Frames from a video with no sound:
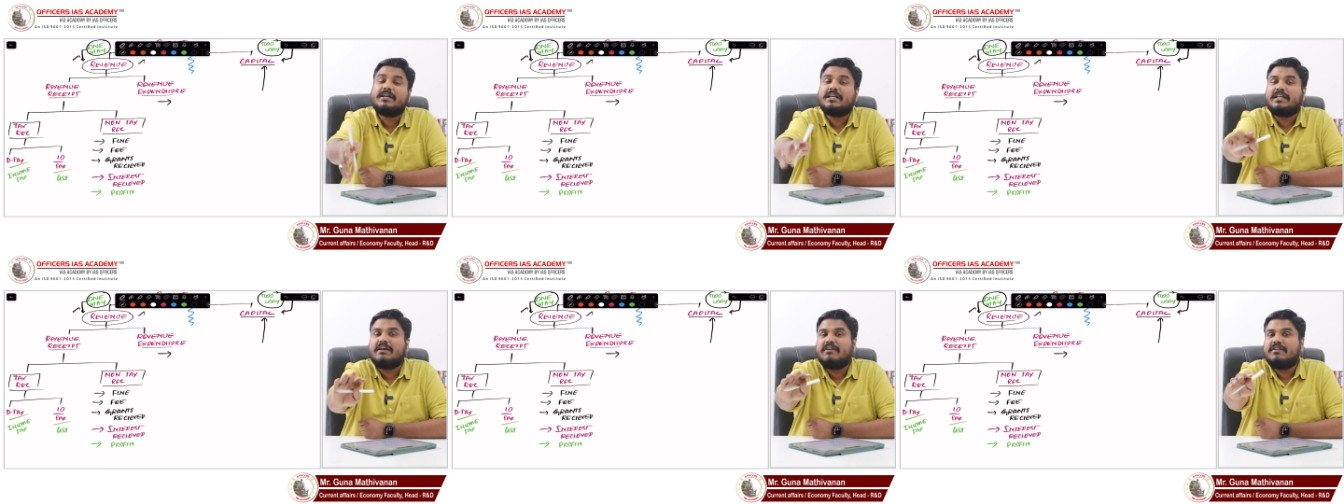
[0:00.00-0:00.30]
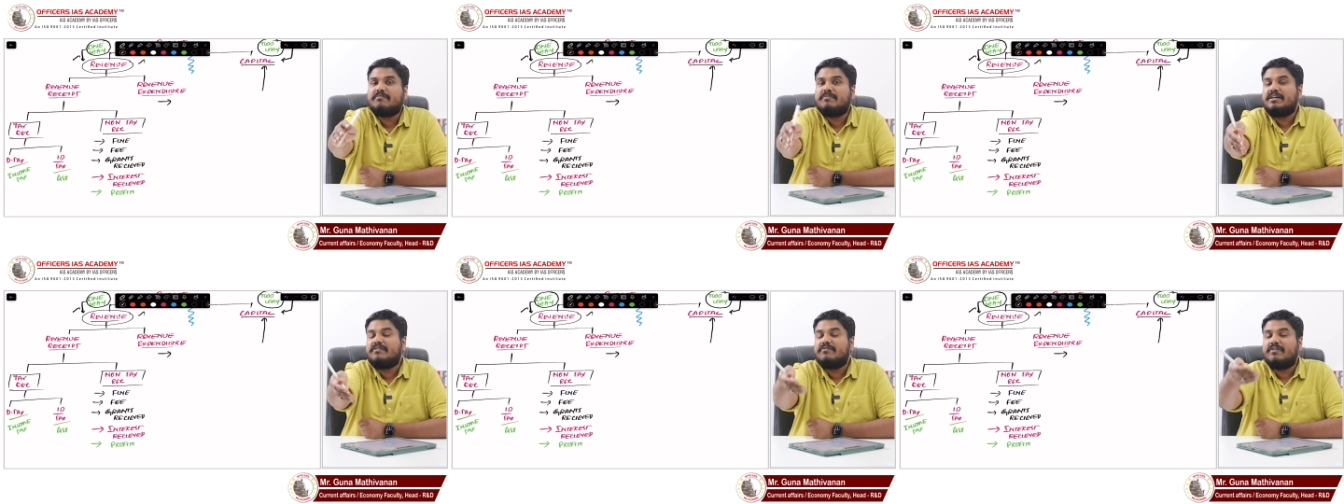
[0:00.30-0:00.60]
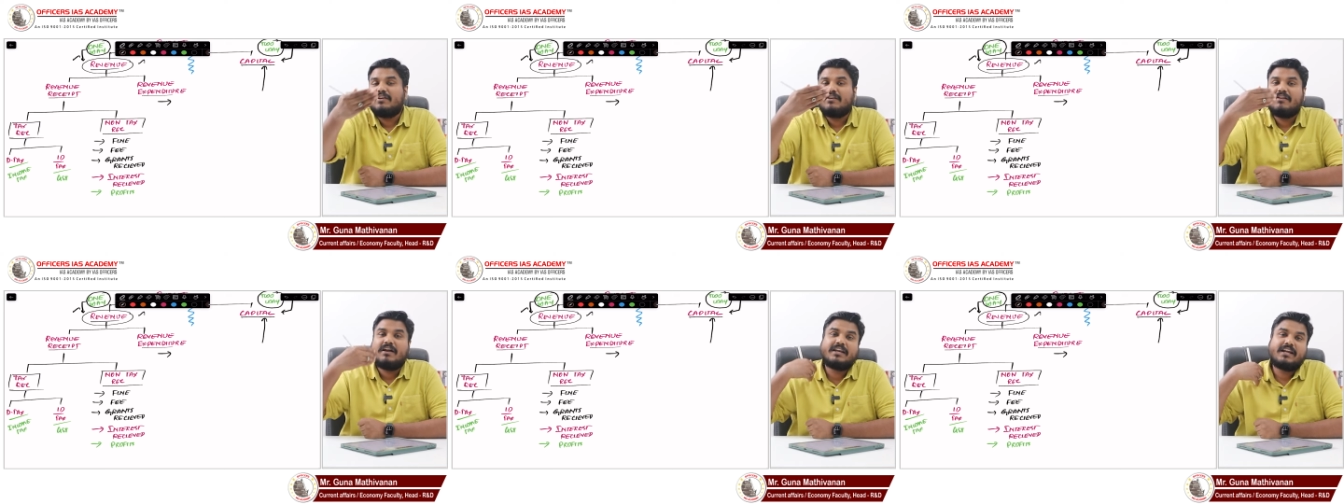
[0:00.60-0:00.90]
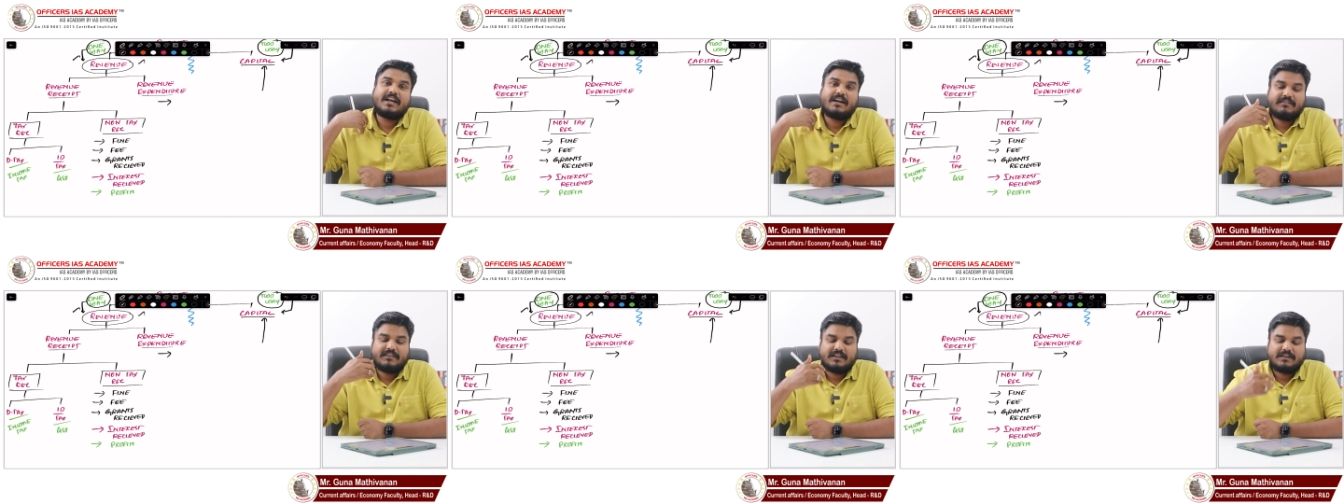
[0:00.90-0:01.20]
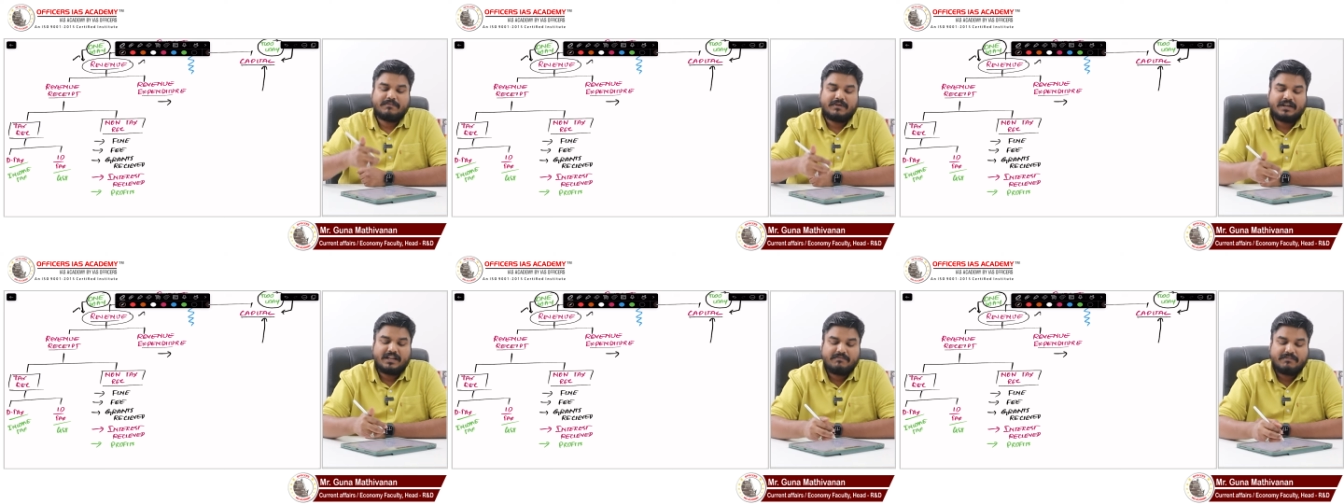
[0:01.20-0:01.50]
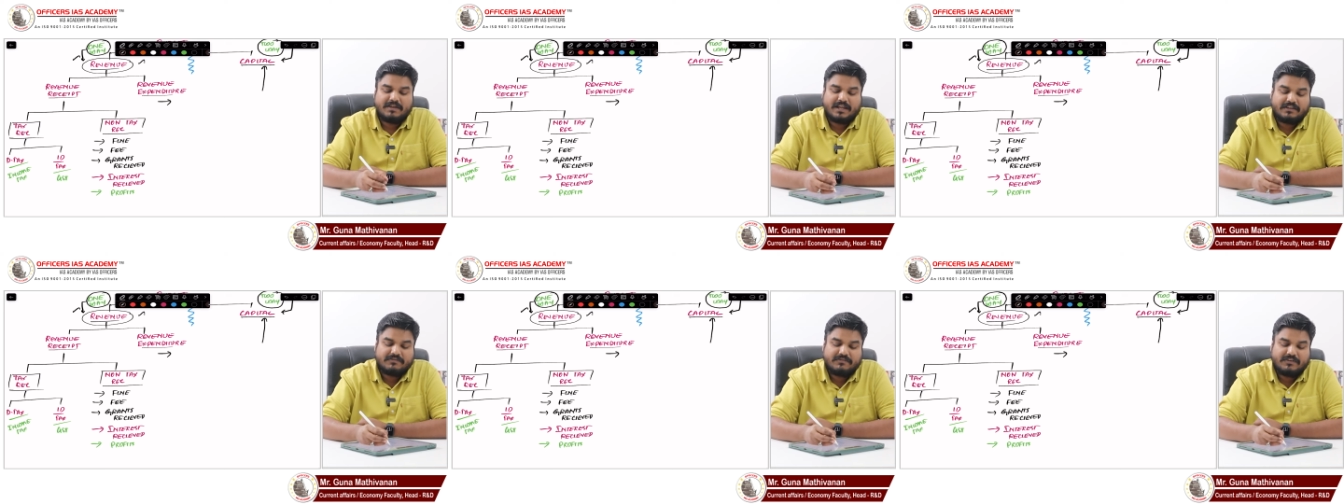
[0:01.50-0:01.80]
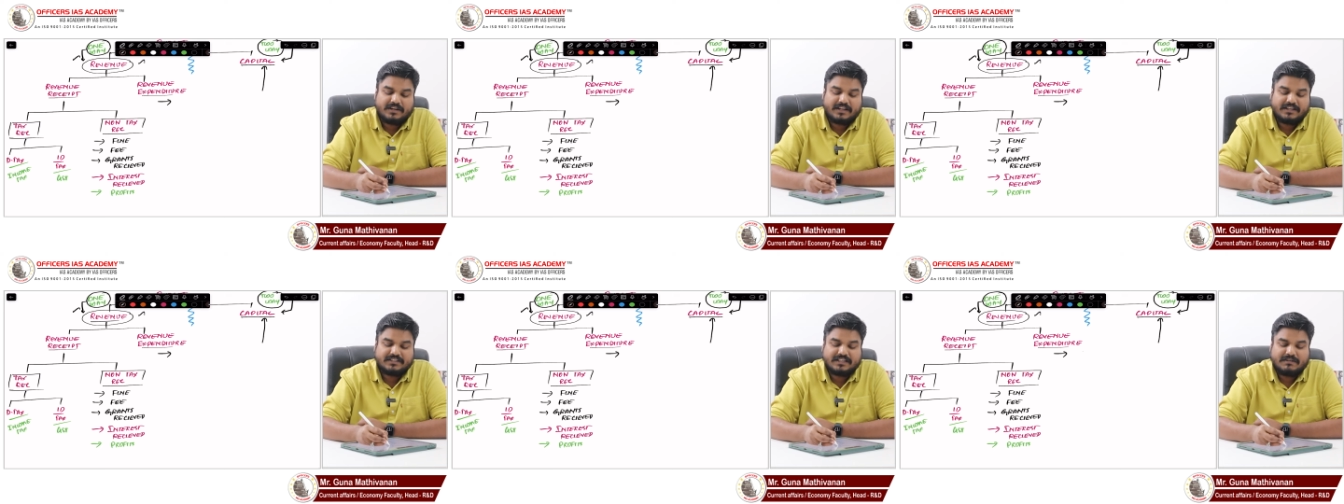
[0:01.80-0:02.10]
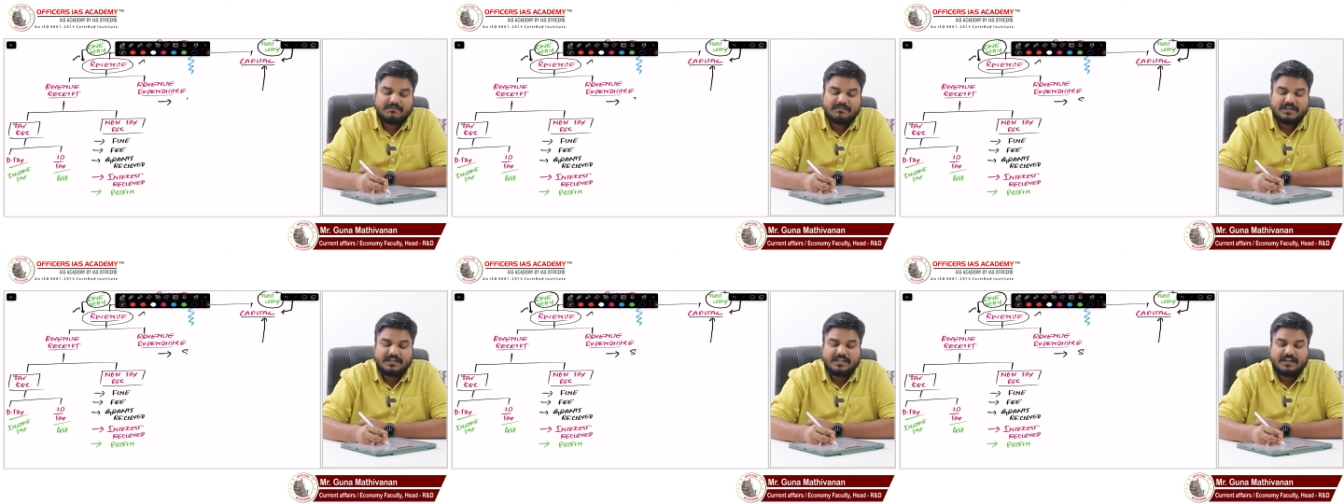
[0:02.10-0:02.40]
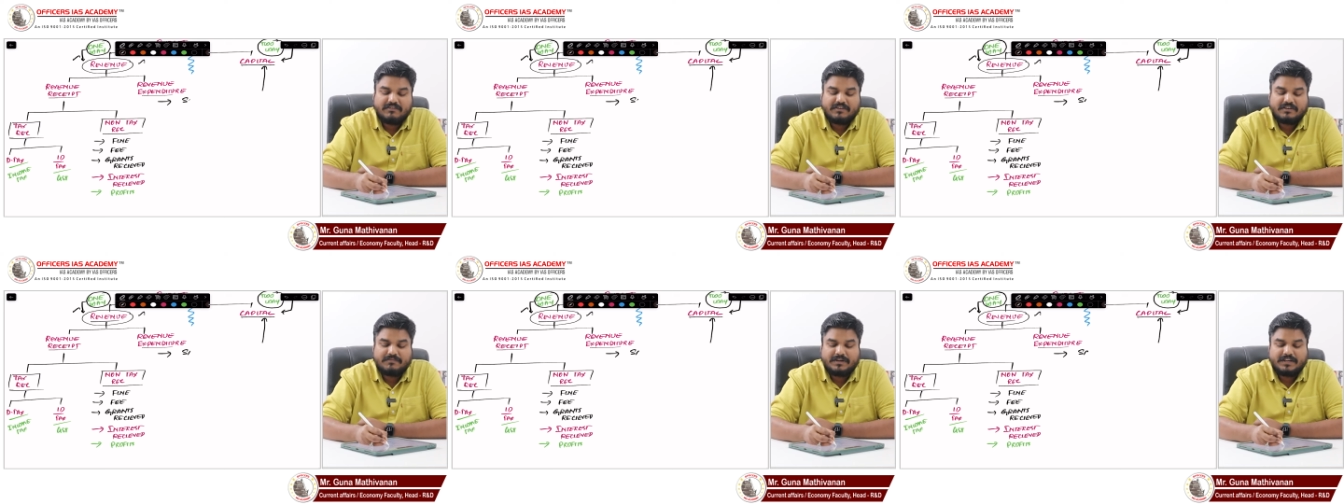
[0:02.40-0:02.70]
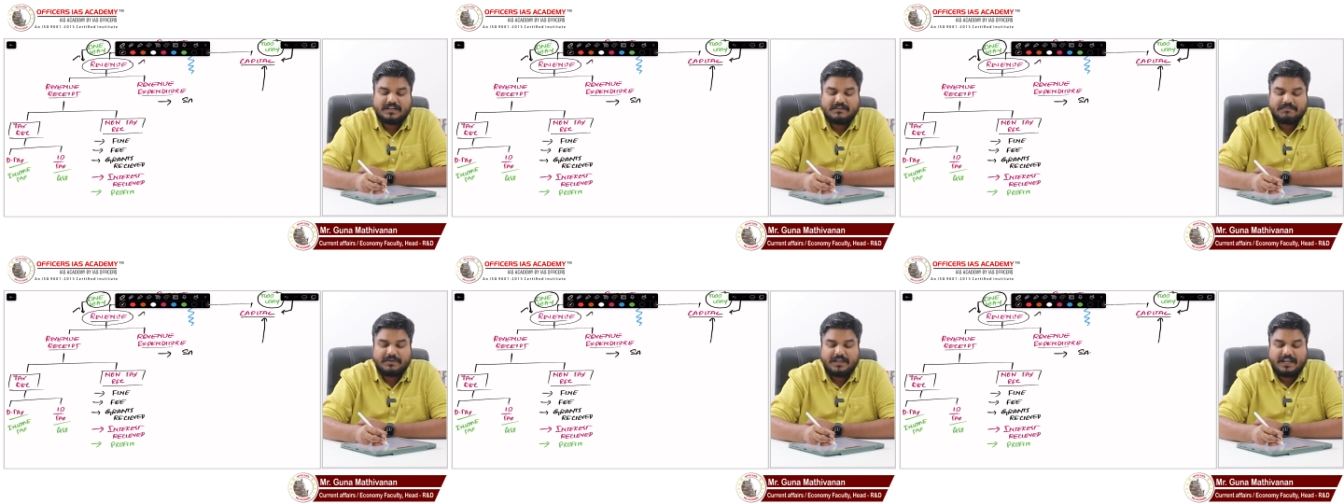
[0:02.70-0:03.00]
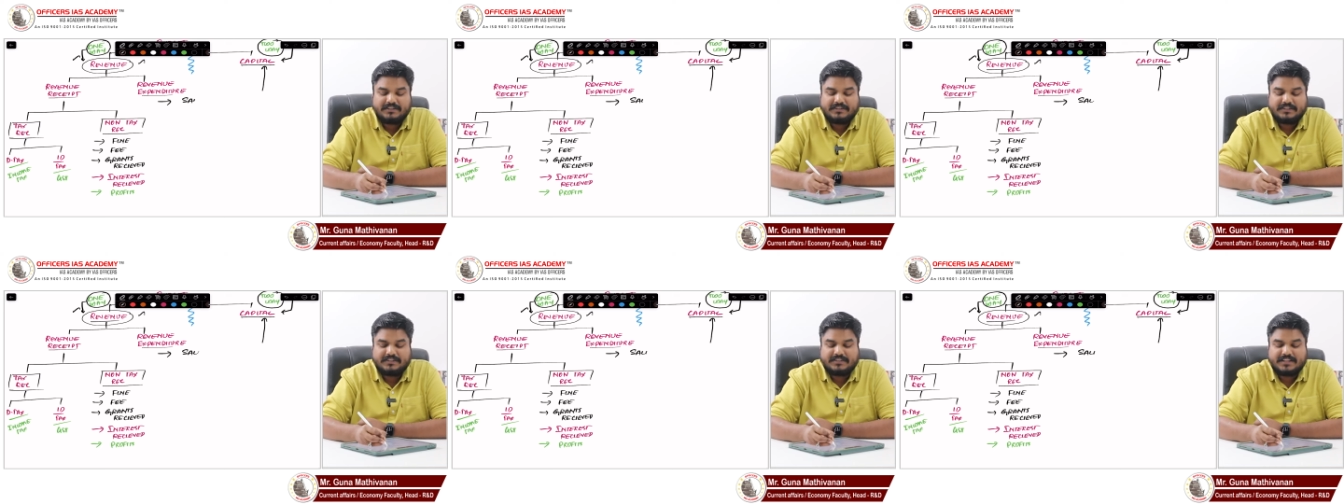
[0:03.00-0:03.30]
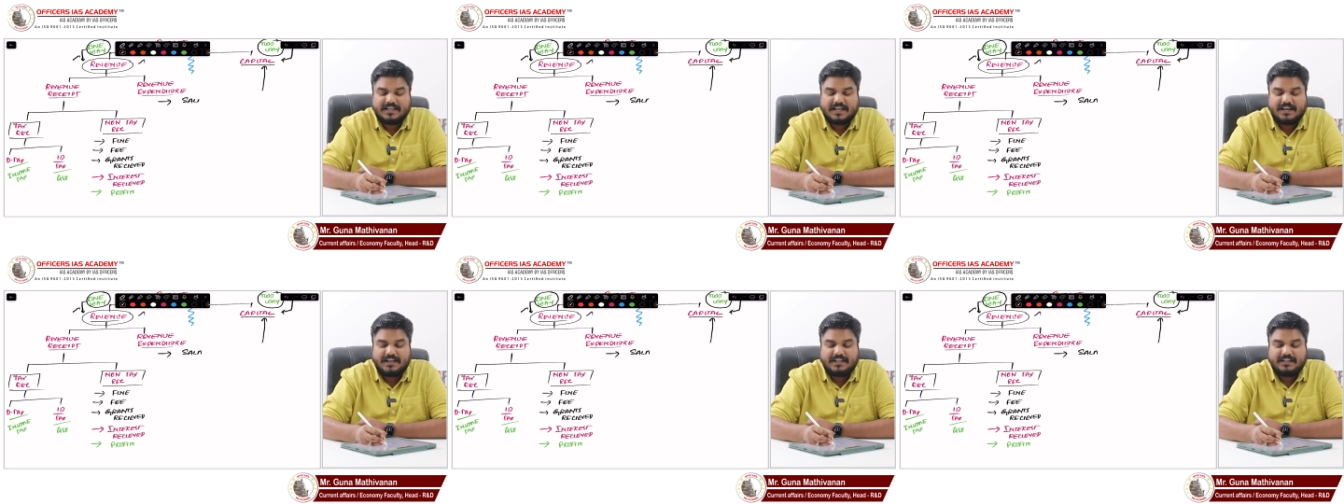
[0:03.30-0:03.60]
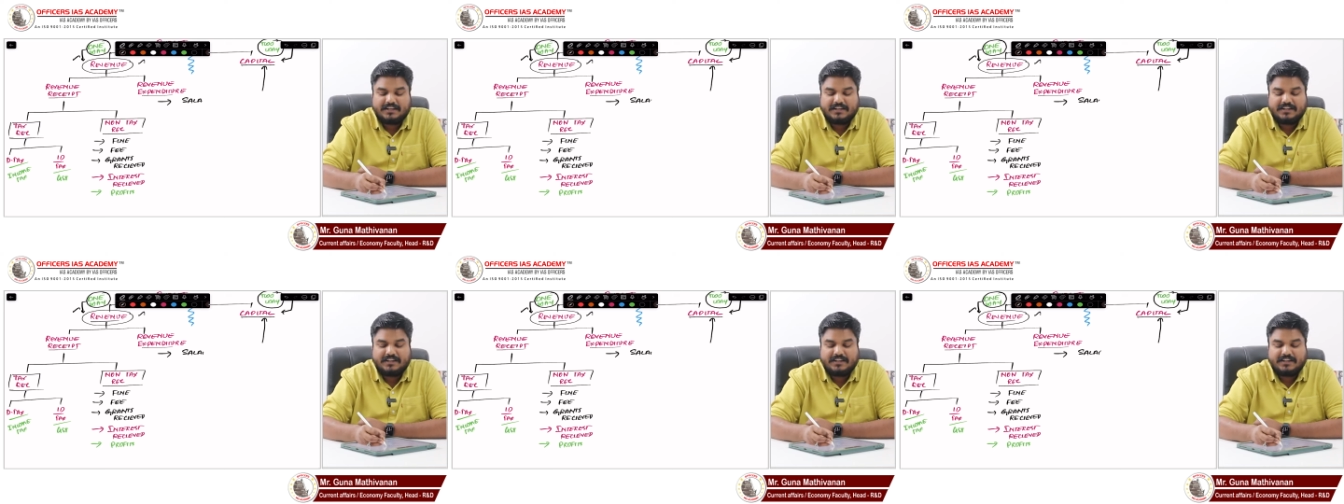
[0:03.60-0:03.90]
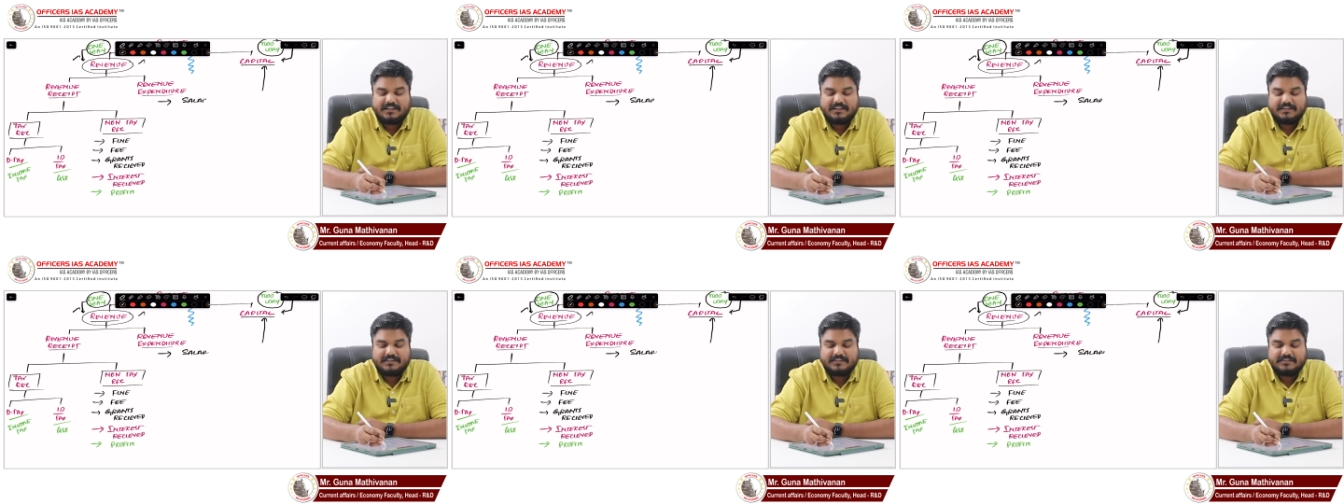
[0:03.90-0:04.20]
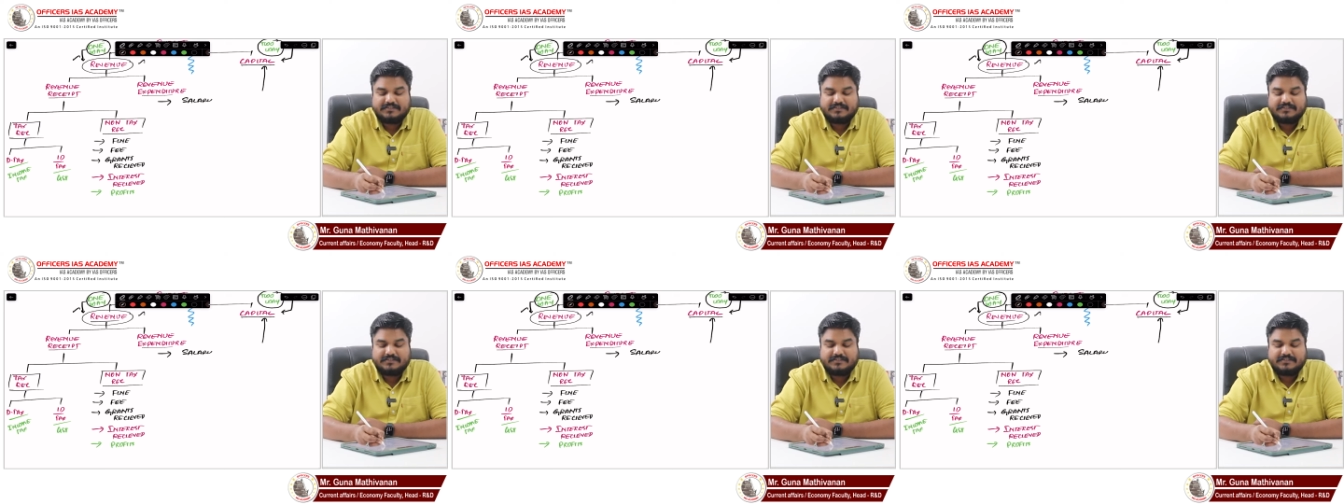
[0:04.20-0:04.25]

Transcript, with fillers: but government will not get that money back. For example, government pays salary.